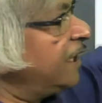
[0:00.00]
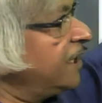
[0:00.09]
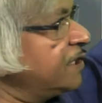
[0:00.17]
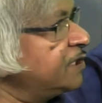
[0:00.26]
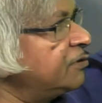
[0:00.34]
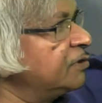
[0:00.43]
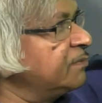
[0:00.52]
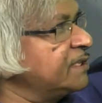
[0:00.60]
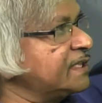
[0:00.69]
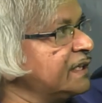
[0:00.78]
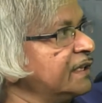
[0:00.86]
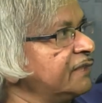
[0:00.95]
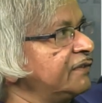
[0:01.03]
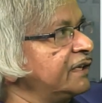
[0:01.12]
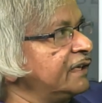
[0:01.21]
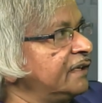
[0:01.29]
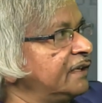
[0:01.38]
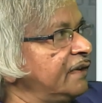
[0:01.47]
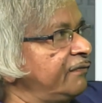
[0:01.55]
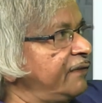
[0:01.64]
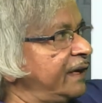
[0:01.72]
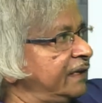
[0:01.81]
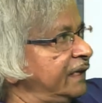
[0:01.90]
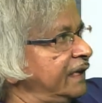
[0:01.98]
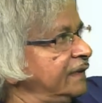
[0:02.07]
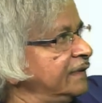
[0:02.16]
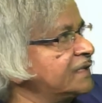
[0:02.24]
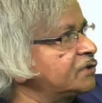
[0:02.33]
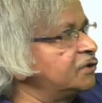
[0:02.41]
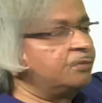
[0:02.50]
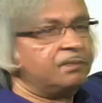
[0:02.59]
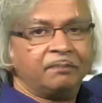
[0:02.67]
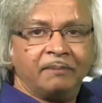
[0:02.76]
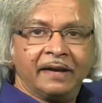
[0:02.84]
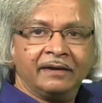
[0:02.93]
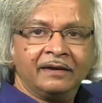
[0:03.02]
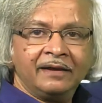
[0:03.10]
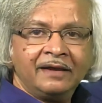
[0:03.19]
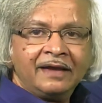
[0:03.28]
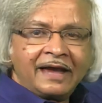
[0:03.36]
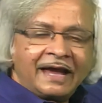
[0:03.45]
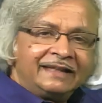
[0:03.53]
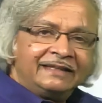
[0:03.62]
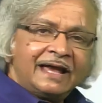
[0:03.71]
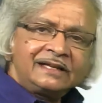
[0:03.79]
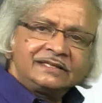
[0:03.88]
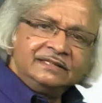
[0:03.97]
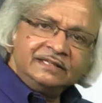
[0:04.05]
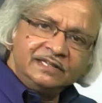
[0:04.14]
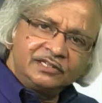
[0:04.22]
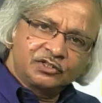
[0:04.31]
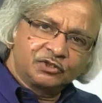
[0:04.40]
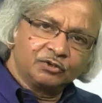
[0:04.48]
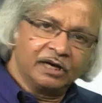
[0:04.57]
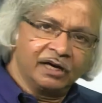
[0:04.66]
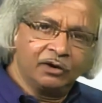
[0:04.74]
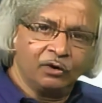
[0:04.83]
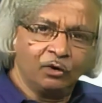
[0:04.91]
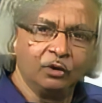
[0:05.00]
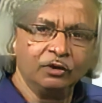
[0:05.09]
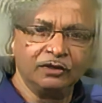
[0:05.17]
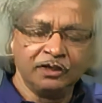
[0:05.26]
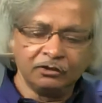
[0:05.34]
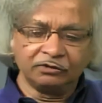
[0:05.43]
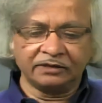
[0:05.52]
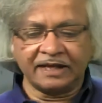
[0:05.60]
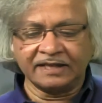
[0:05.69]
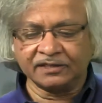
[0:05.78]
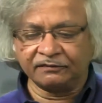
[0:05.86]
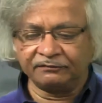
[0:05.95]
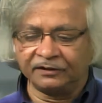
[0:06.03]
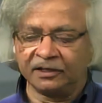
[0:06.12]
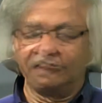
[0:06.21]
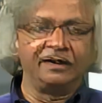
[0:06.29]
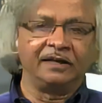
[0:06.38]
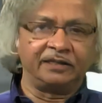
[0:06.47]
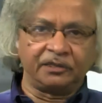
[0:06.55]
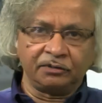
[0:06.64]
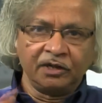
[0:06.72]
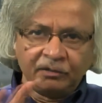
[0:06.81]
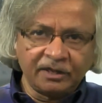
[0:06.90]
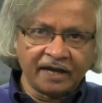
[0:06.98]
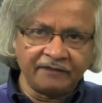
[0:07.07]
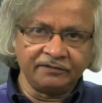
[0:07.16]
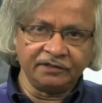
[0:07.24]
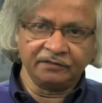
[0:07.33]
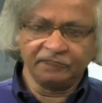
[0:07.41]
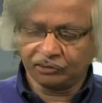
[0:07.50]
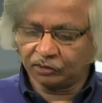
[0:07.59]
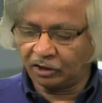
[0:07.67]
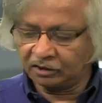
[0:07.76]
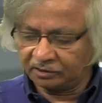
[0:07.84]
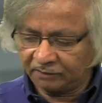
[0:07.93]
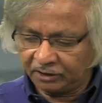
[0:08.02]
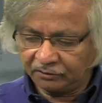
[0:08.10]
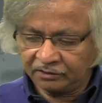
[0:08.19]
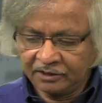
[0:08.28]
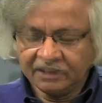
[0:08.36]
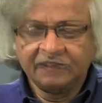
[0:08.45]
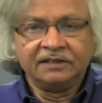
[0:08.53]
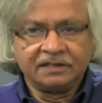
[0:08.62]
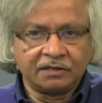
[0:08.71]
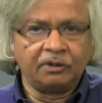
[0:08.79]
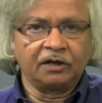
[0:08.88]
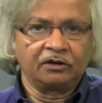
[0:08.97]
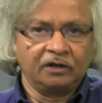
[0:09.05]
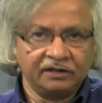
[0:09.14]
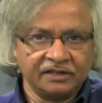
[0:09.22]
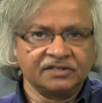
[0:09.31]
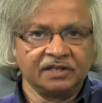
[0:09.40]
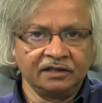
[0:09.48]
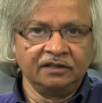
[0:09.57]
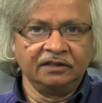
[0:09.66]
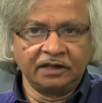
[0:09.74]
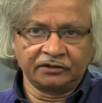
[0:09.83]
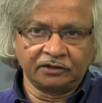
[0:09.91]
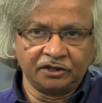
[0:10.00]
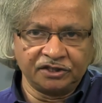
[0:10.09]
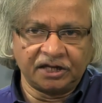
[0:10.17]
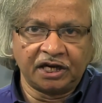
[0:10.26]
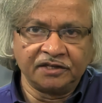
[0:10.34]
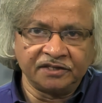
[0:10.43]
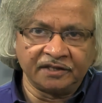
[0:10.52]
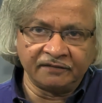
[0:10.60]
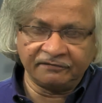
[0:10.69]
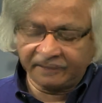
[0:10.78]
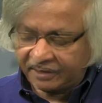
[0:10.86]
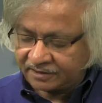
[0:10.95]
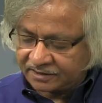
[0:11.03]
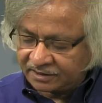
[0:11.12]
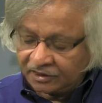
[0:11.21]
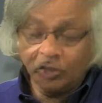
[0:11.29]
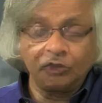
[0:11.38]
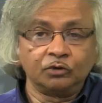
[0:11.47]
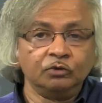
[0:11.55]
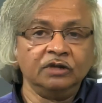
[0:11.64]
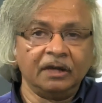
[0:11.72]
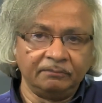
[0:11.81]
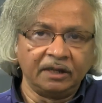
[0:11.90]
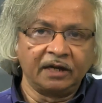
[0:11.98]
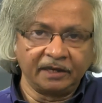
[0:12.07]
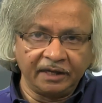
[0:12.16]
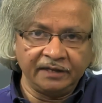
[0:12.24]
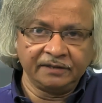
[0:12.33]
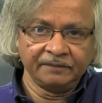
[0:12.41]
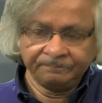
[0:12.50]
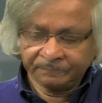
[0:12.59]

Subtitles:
energy could be significantly affected, and this could be big. And that leads to a whole new class of phenomena that we haven't even talked about. These are what are called the single electron charging effects or Coulomb blockade.